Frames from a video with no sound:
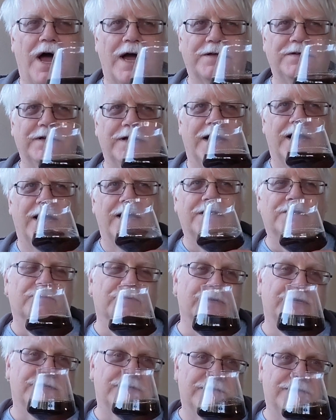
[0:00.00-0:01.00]
oxidized,
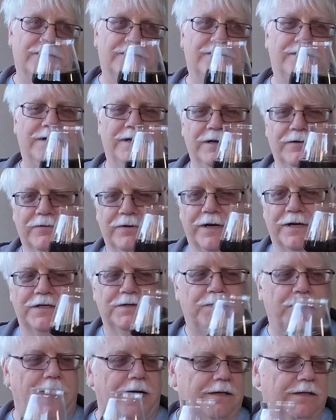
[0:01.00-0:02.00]
which you would
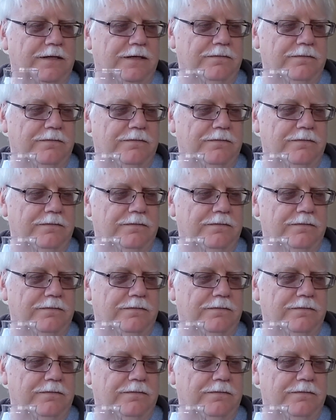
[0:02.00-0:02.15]
expect.